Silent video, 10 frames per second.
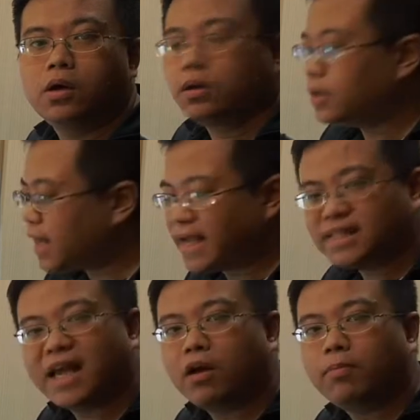The
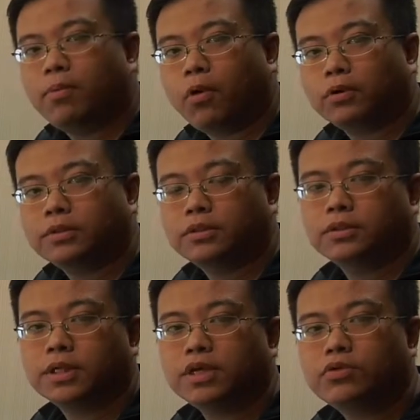legacy I/O ports,
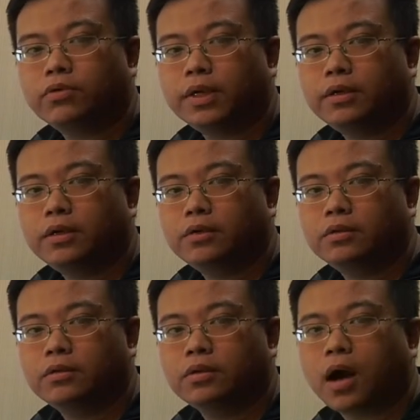including the
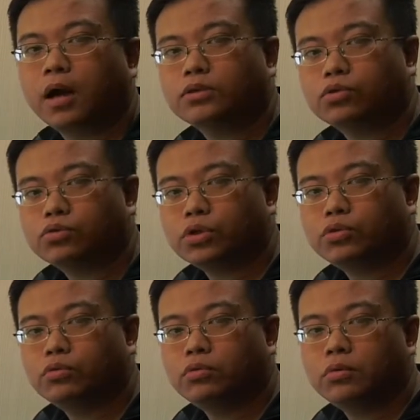
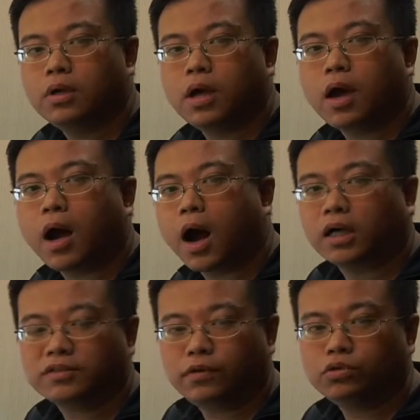RS-232,
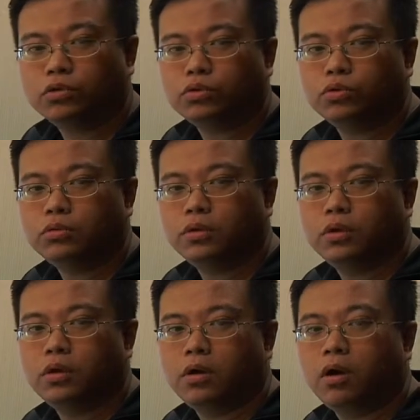RS-422,
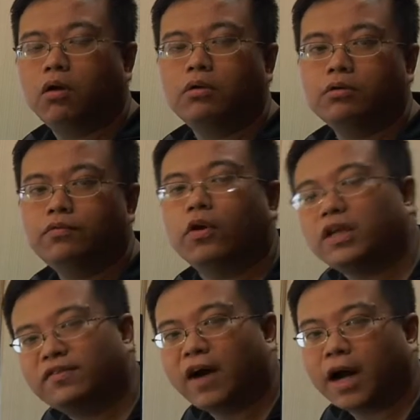or
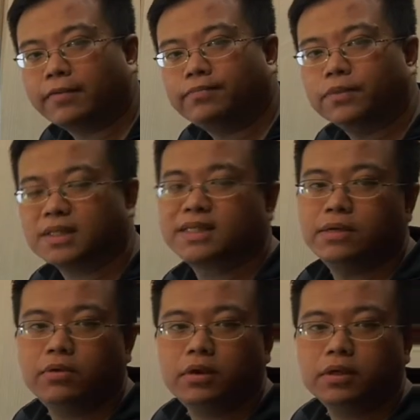485, the
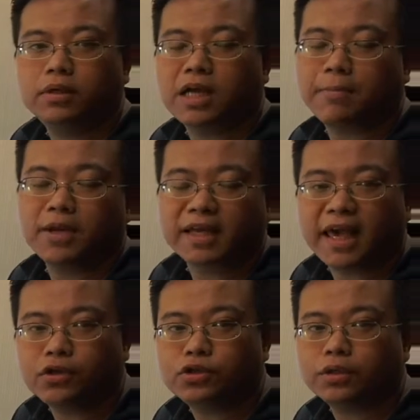serial
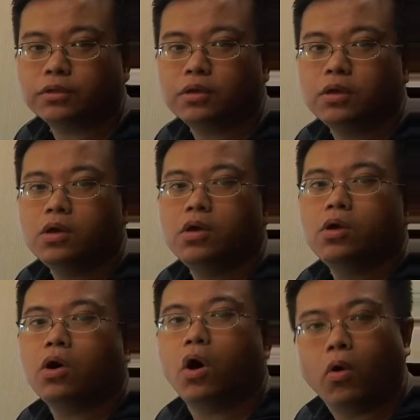communication,
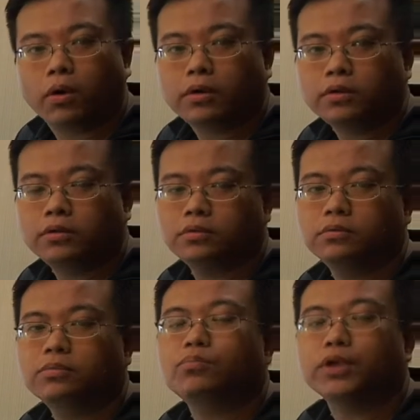or
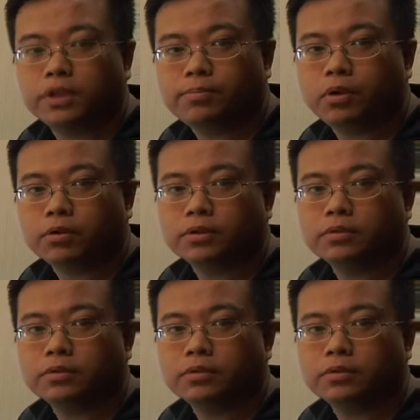printable.